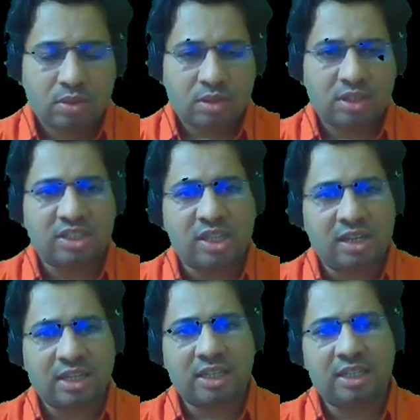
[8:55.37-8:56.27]

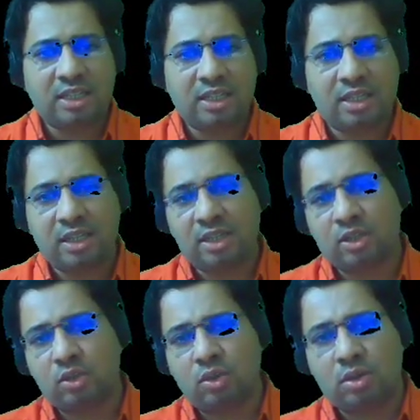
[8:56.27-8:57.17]
result
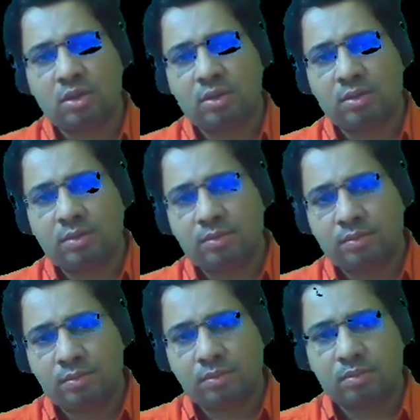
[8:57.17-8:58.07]
into
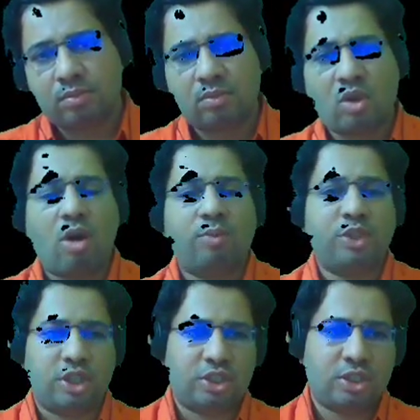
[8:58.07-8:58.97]

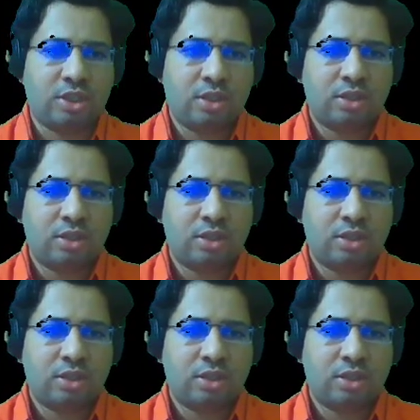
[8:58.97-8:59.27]
object.